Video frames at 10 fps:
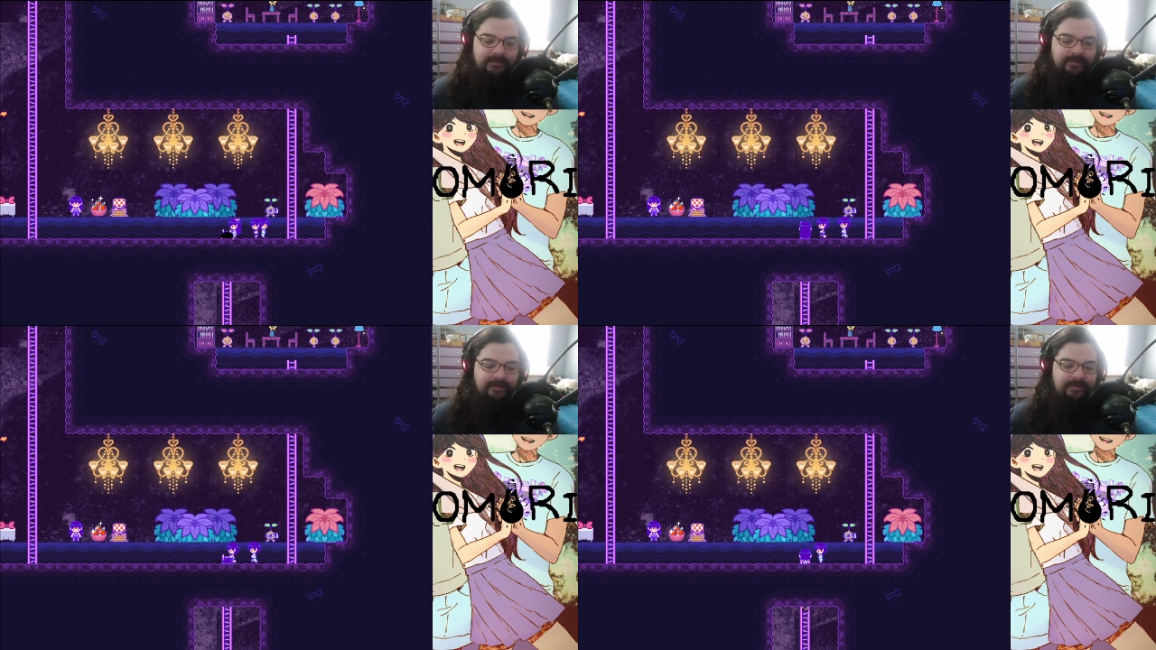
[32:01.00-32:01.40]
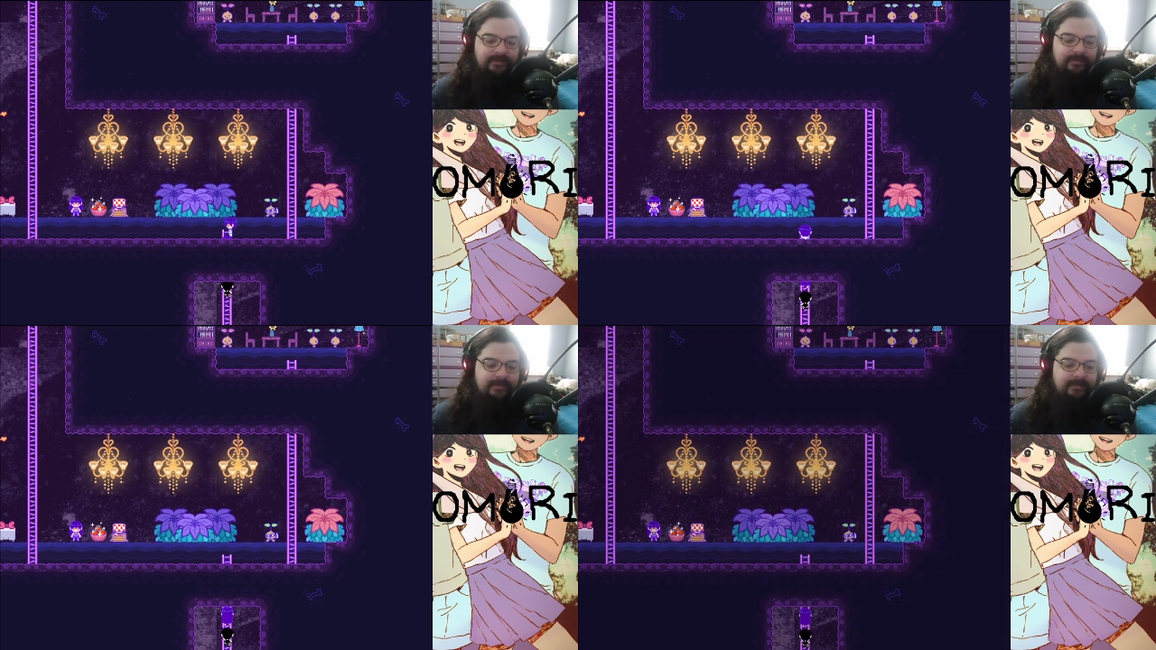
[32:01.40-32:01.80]

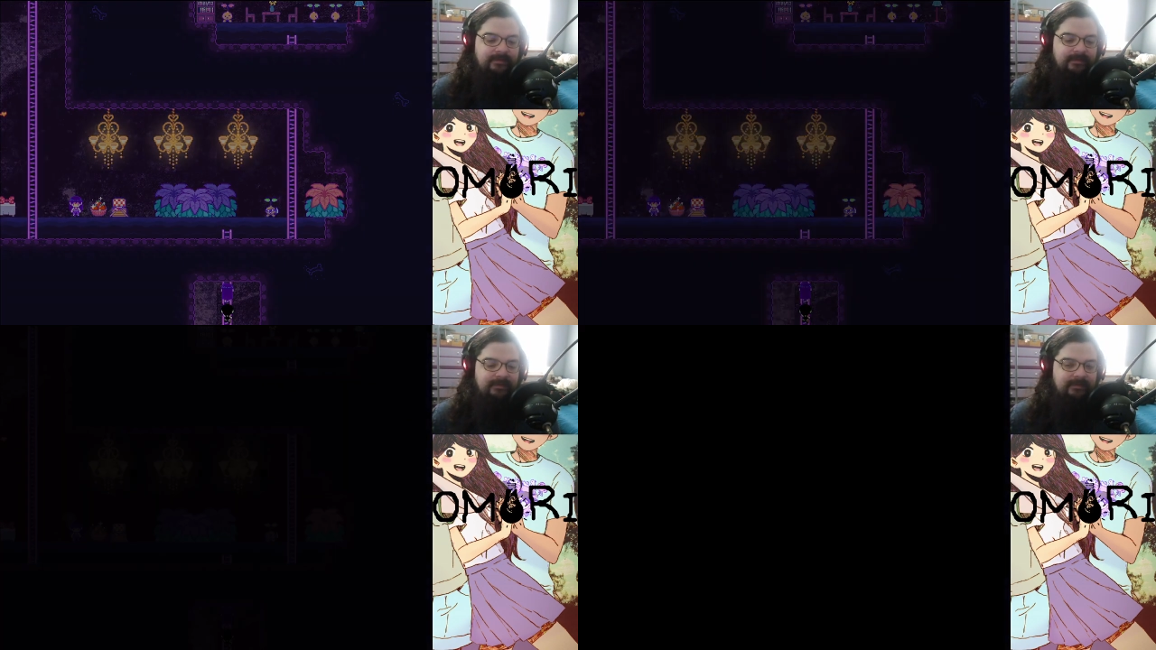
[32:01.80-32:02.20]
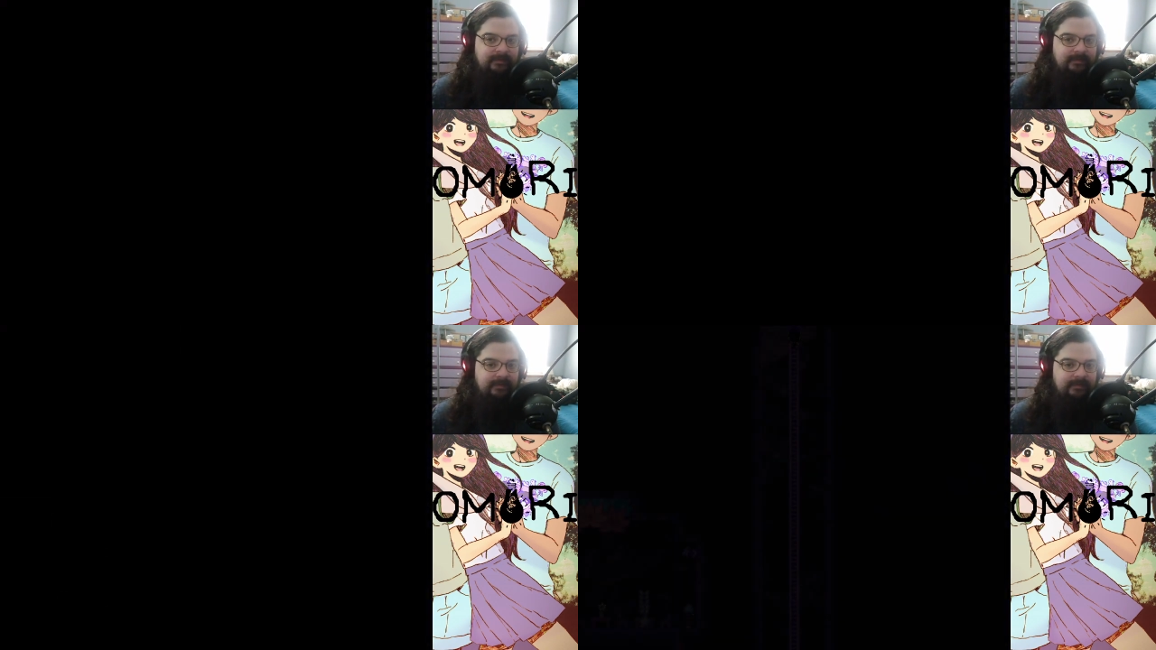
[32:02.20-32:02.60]

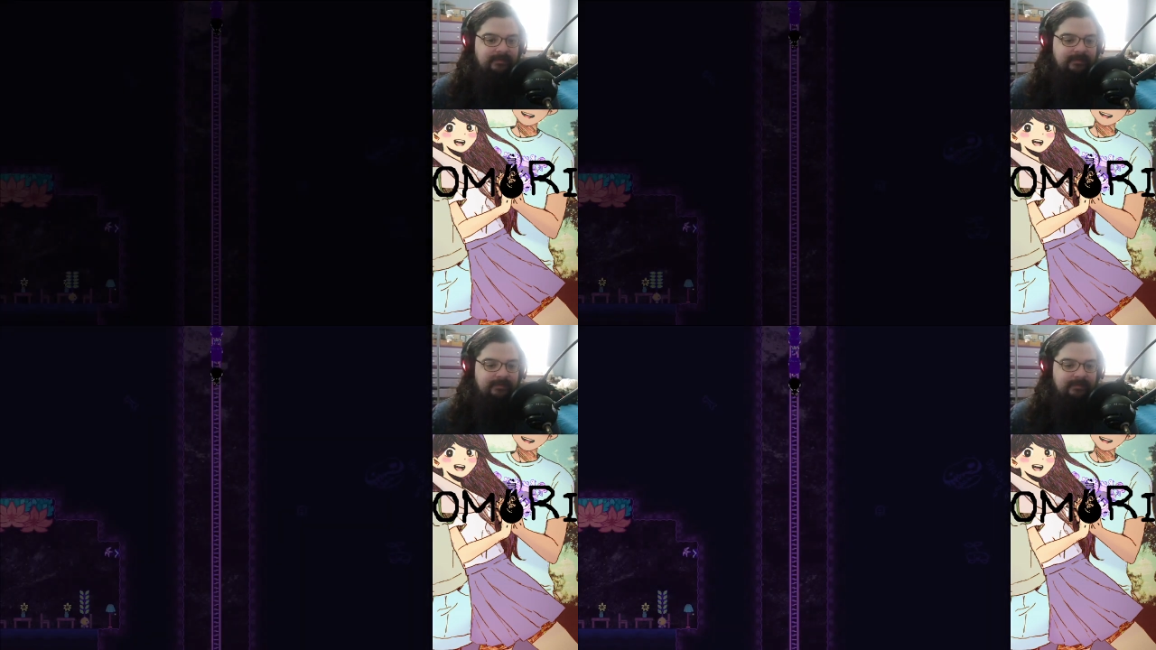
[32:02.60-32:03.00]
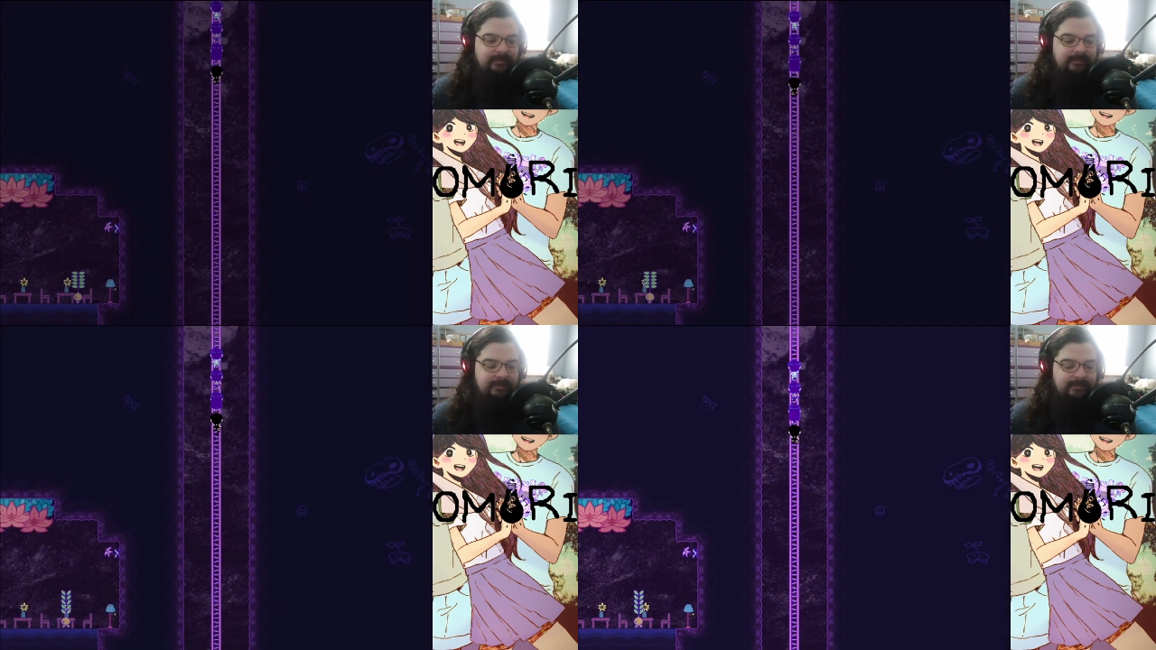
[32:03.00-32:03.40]

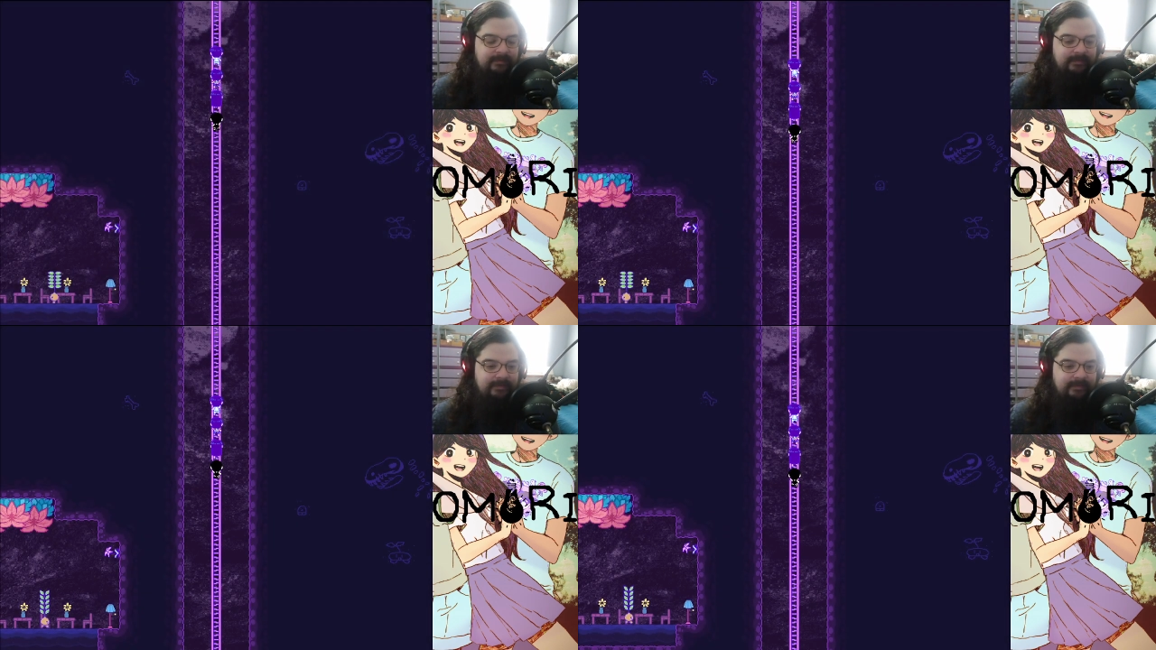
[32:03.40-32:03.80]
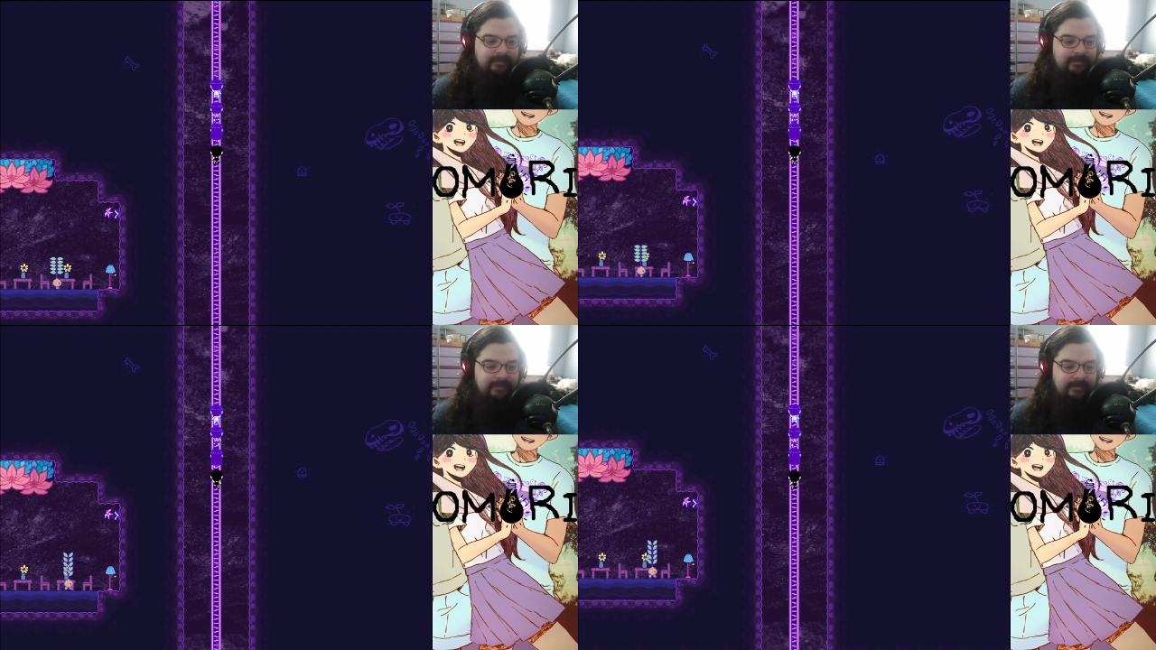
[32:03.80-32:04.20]

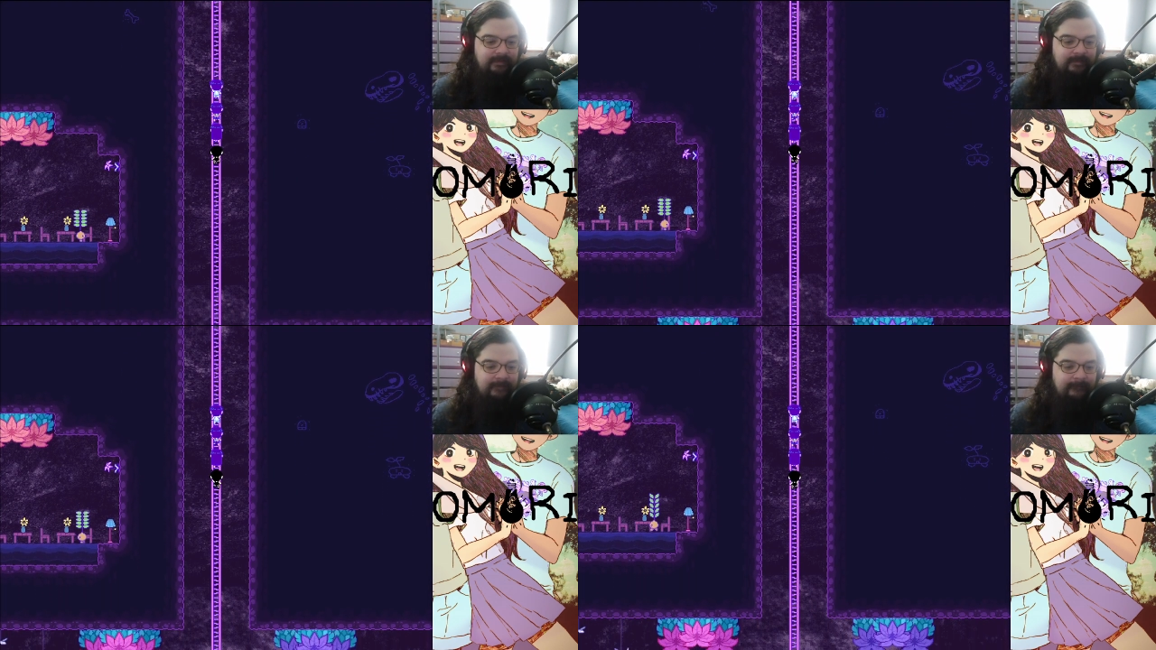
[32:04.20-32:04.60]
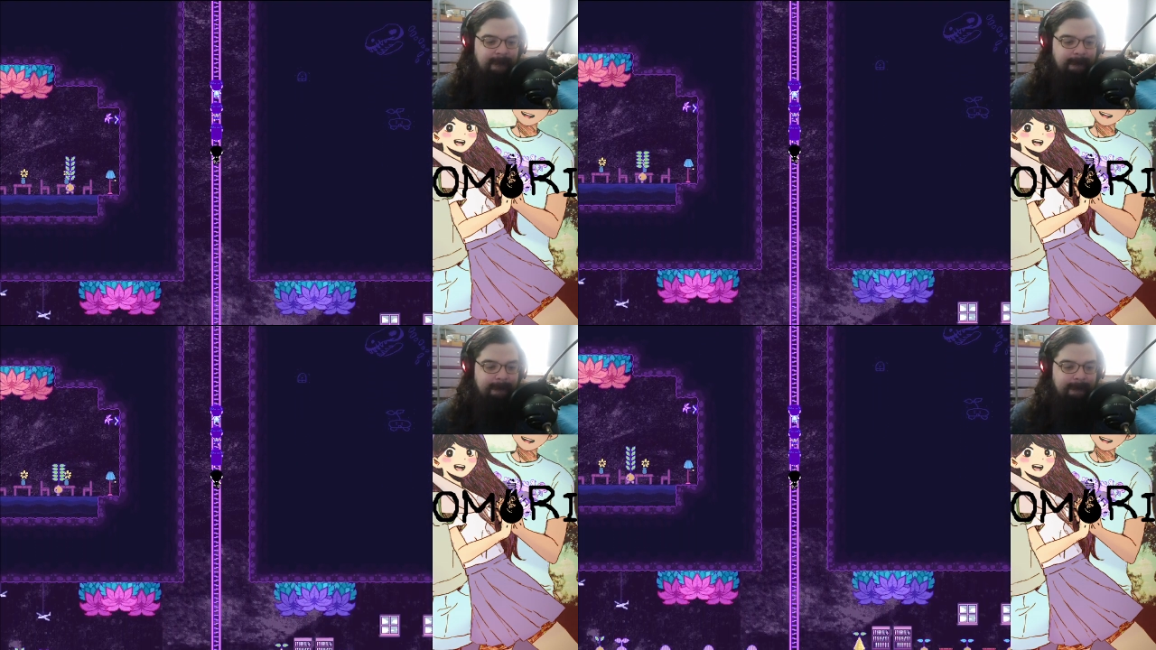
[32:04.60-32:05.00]

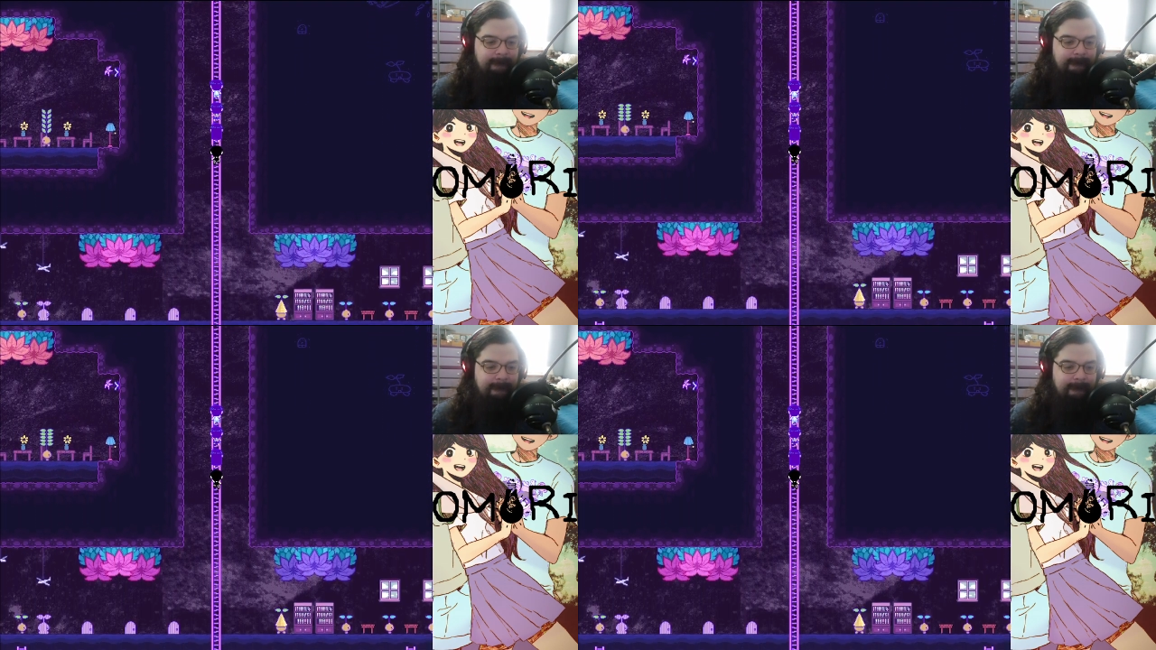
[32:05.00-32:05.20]
No one is speaking in this clip.